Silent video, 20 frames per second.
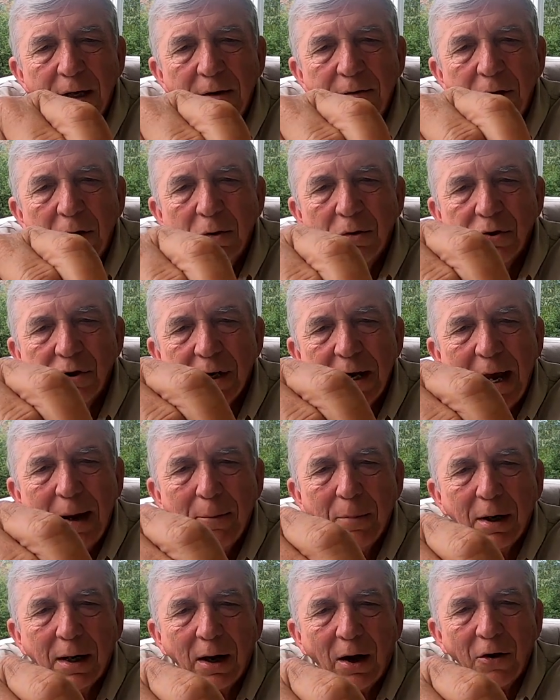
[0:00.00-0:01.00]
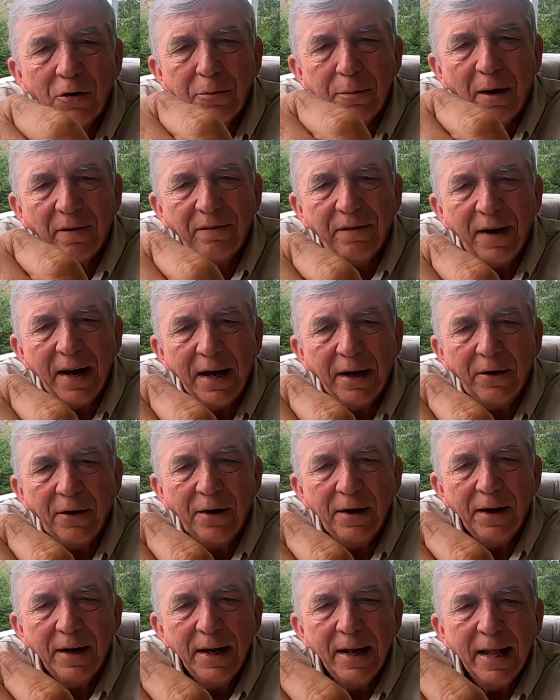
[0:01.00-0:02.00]
if you can see it because of my
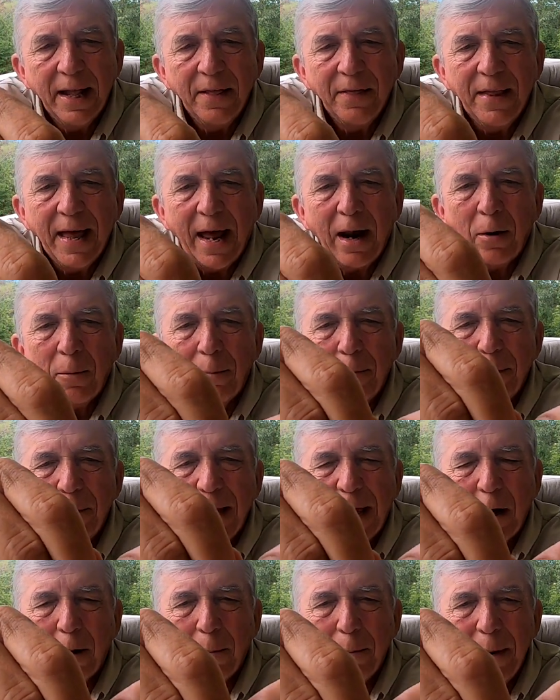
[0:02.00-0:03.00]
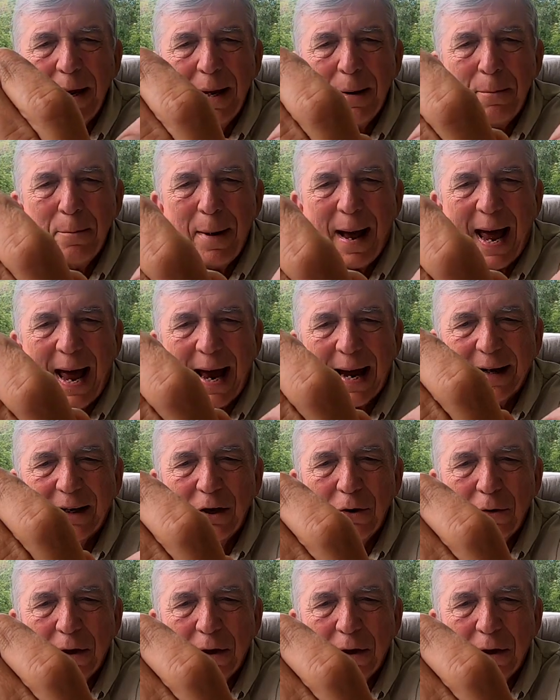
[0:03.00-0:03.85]
finger, it'll bend back.